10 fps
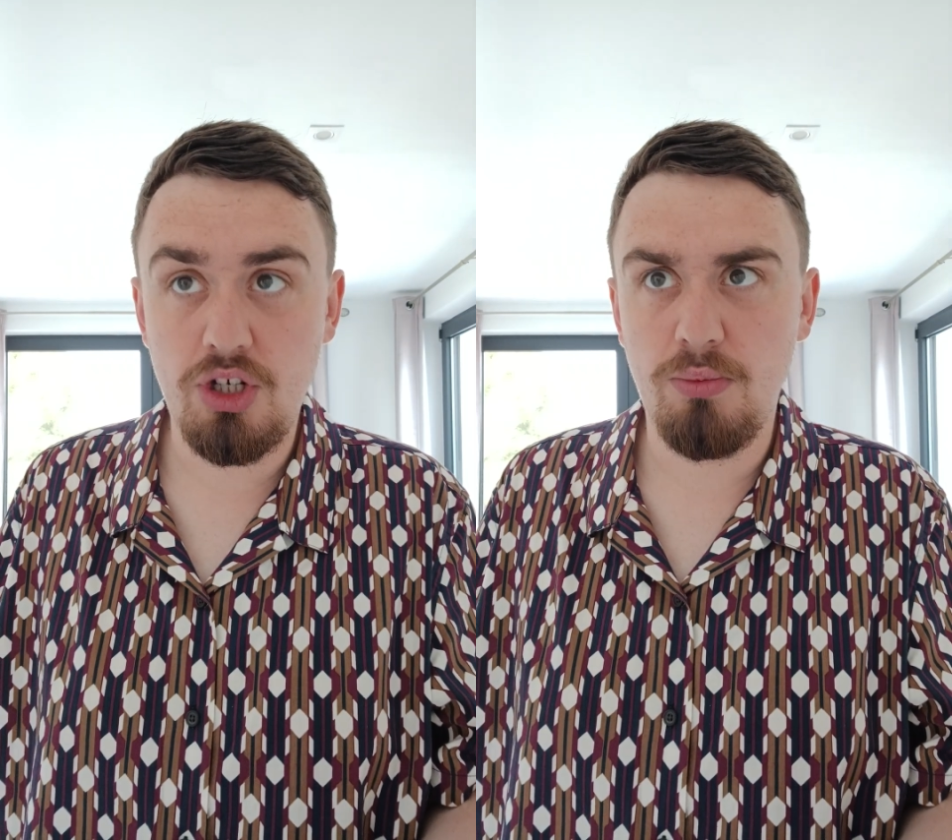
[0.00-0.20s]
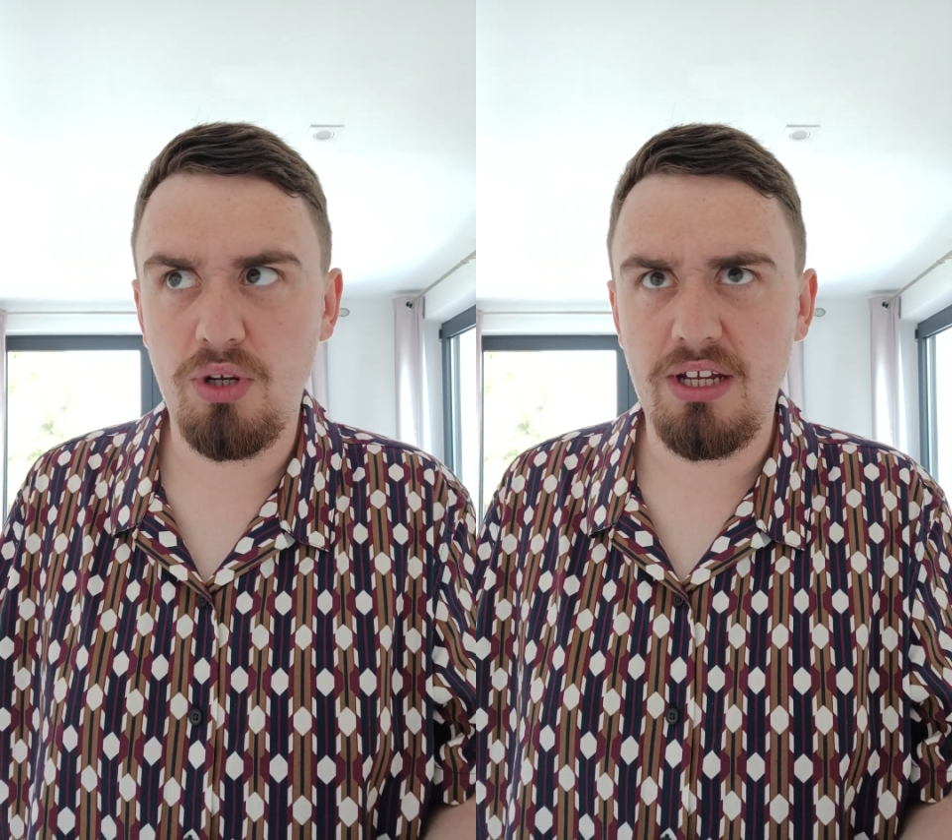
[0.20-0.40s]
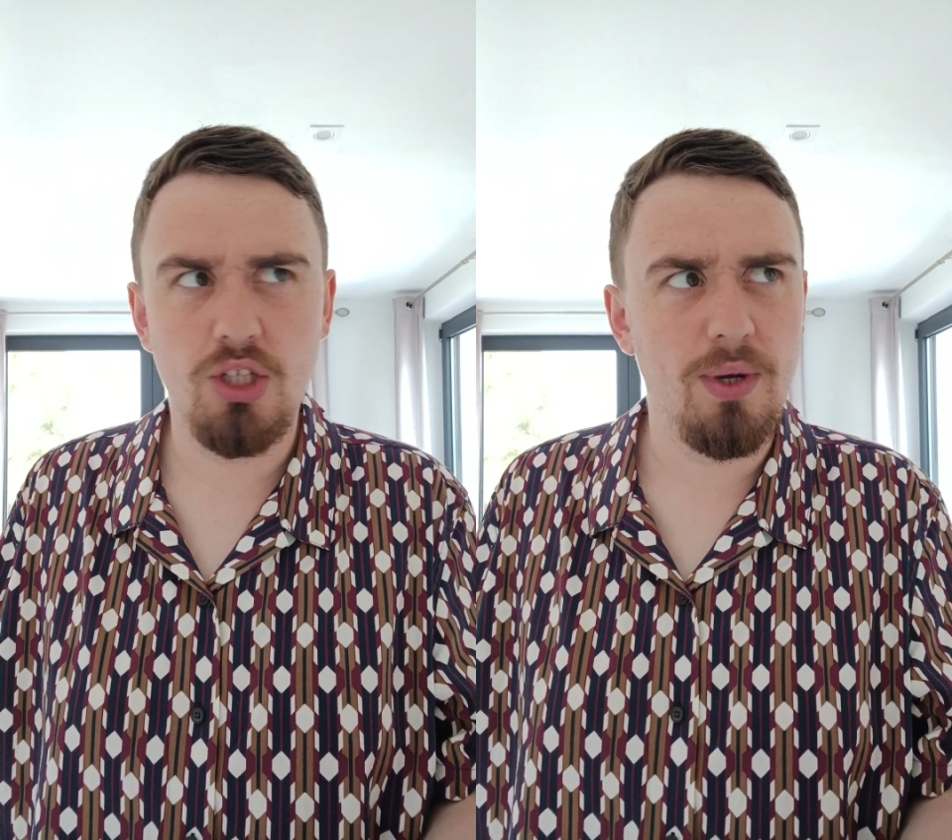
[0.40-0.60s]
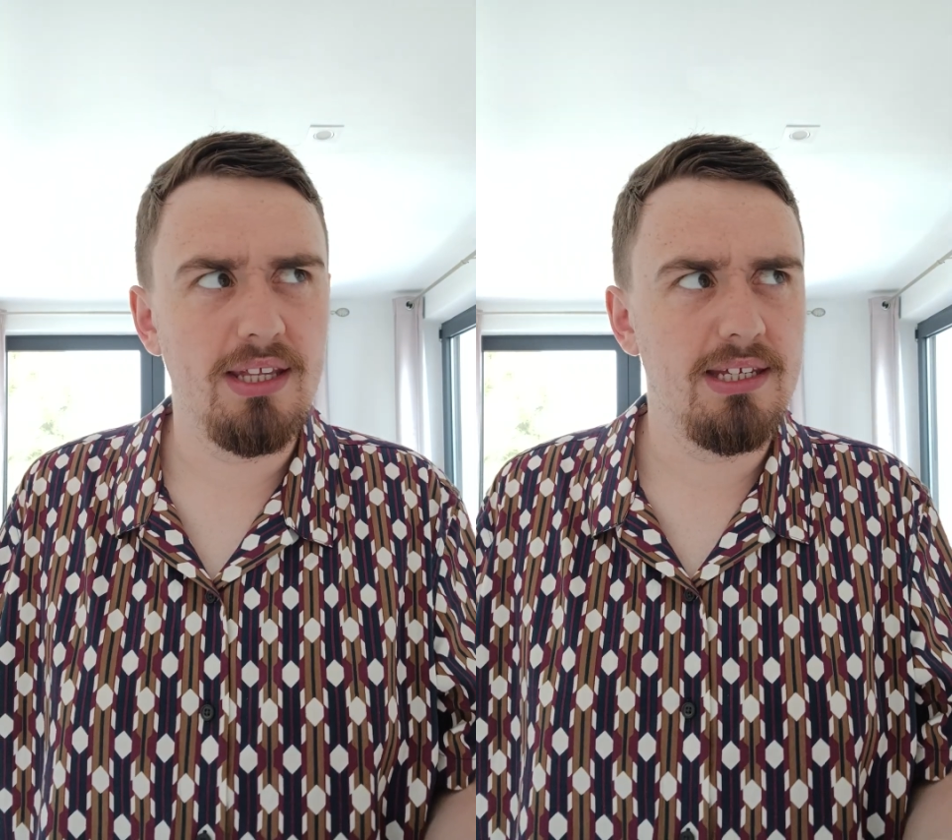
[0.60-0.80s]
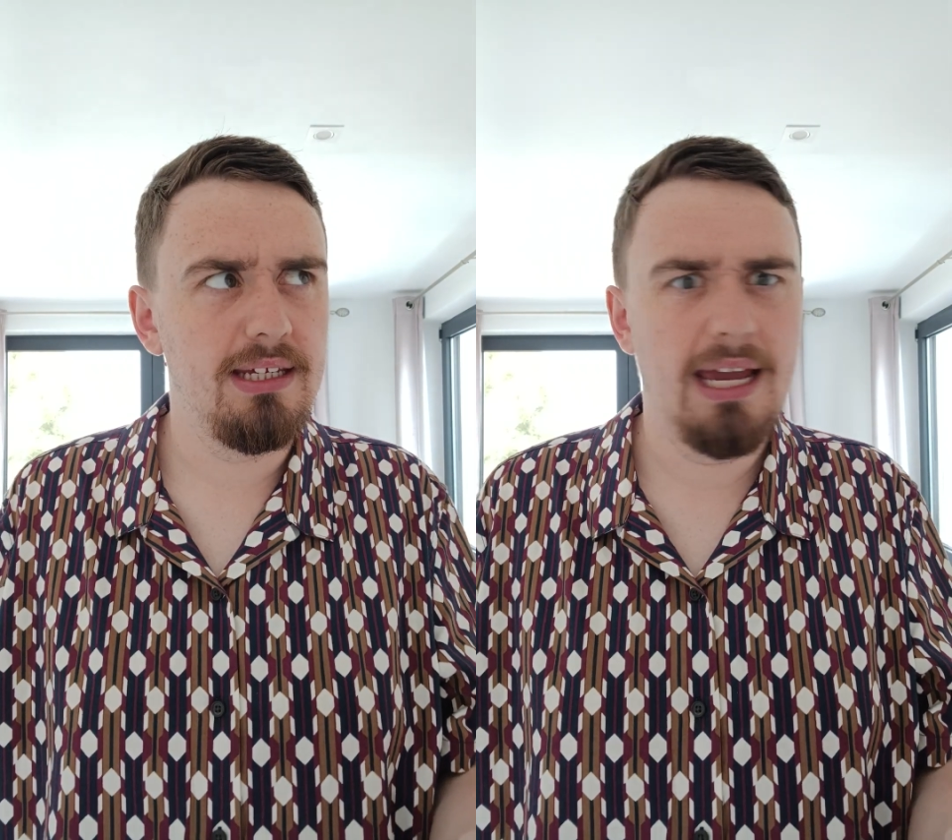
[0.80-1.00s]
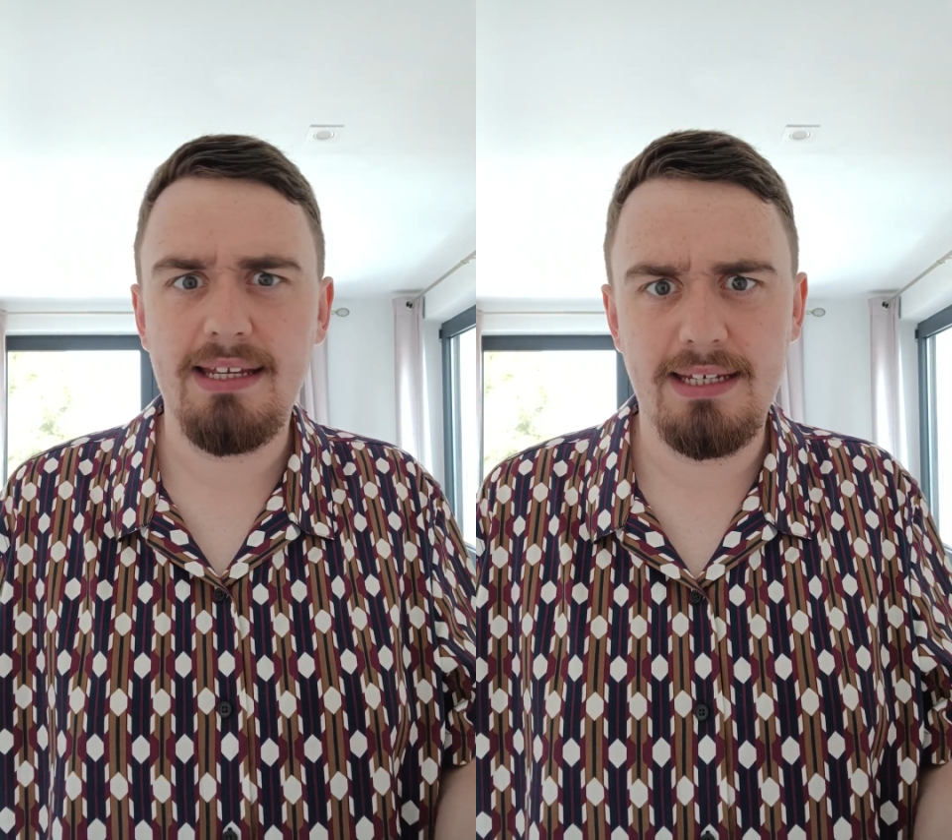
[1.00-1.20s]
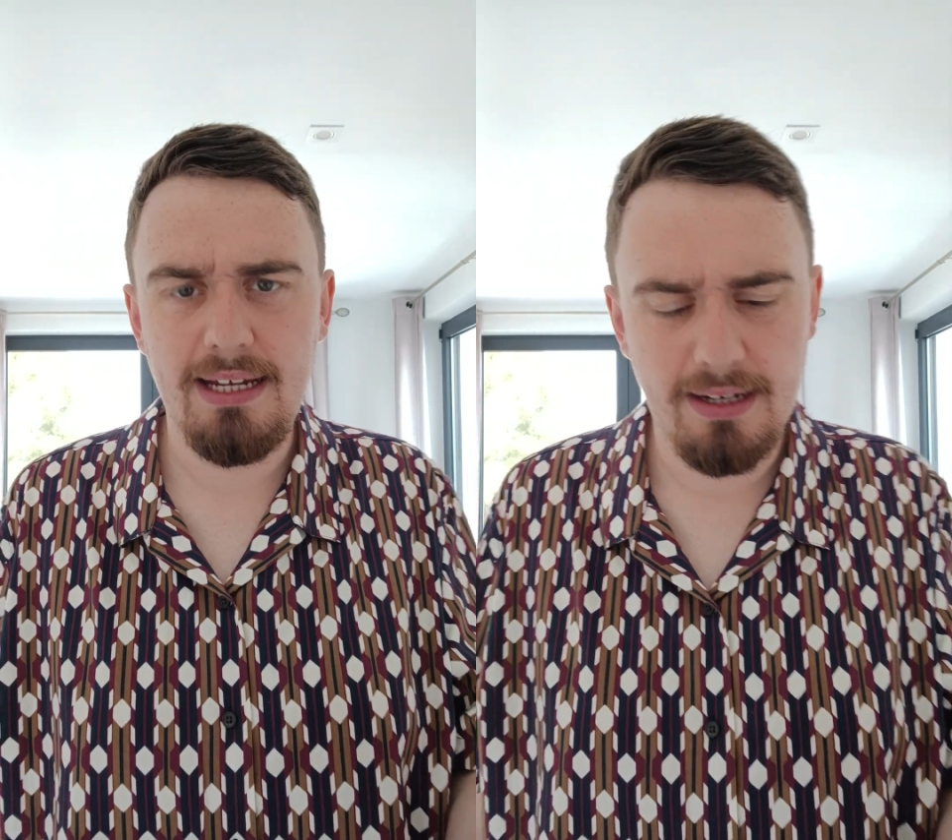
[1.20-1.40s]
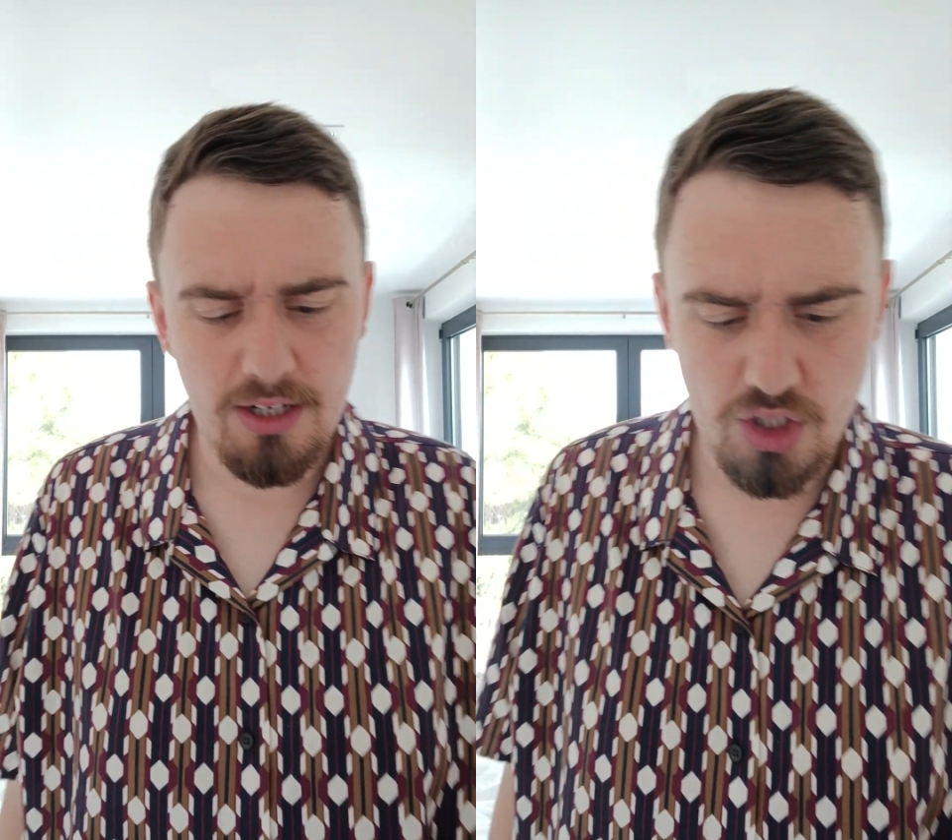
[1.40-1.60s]
She won it in
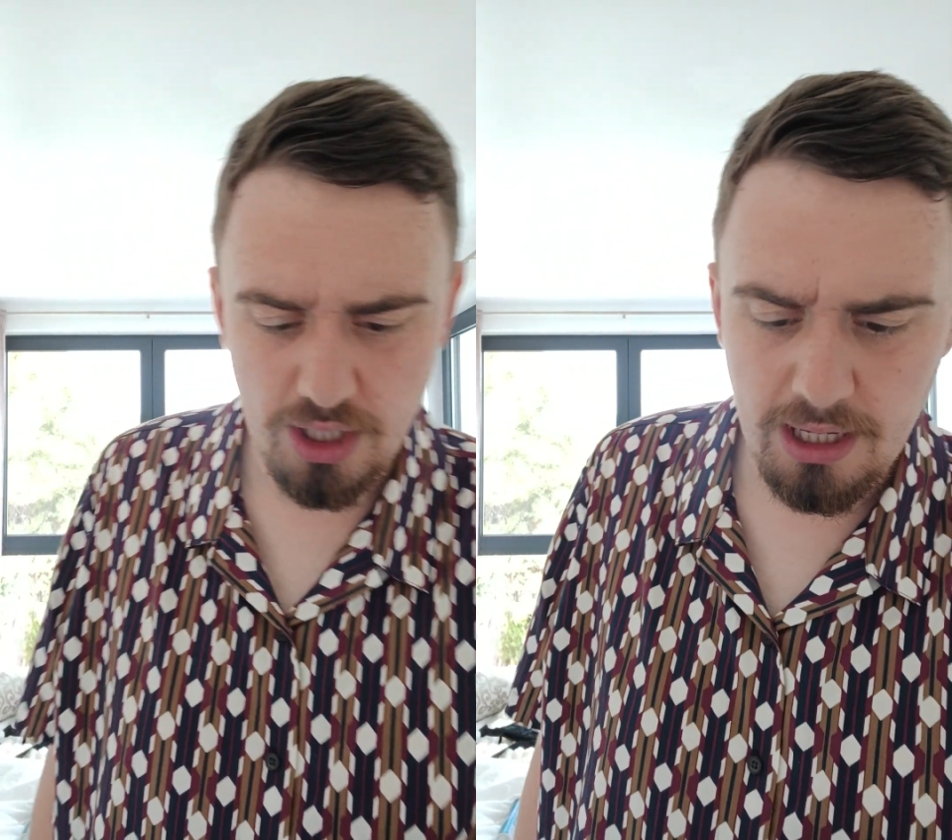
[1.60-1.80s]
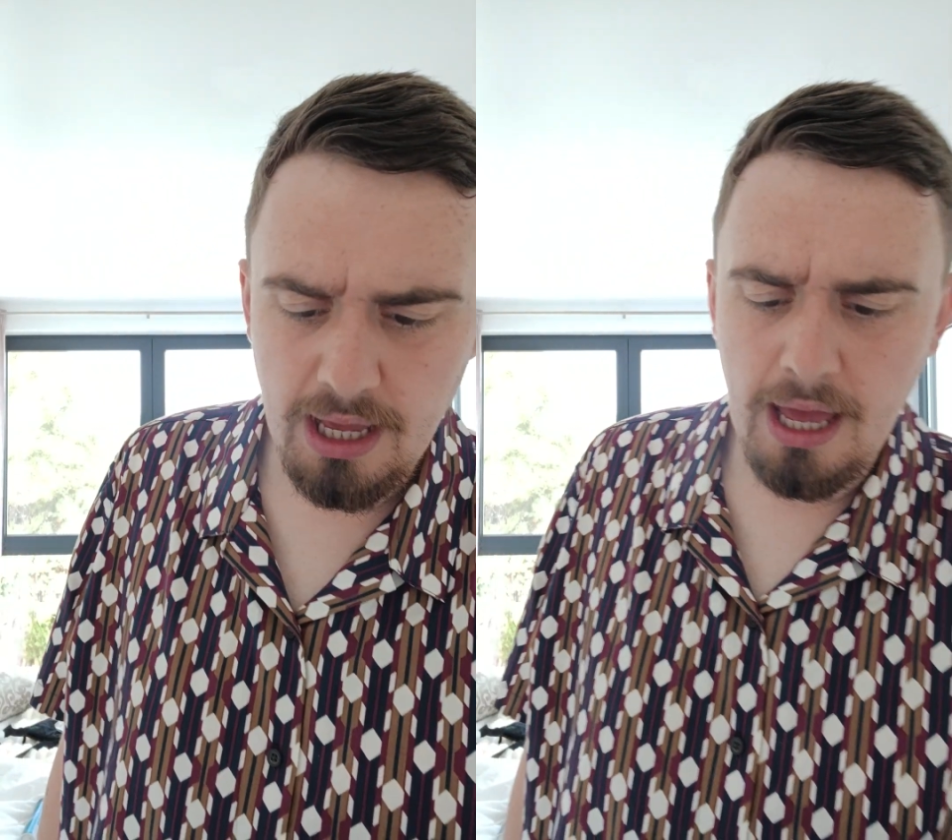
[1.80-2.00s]
2018, didn't she?